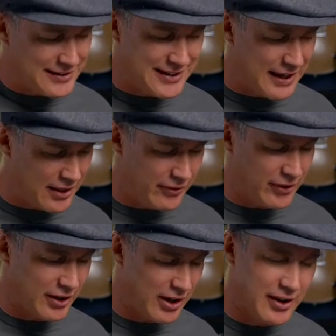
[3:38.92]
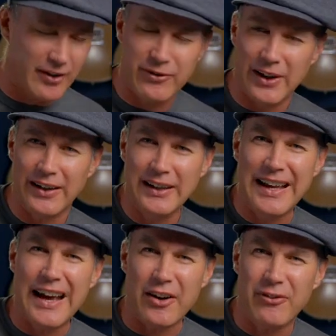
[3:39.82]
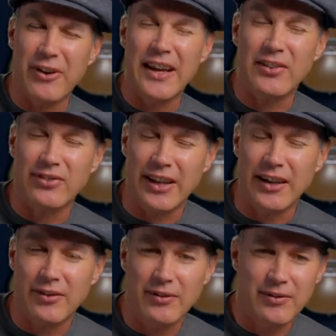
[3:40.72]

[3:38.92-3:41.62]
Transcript: together for the kind of out of phase thing. Just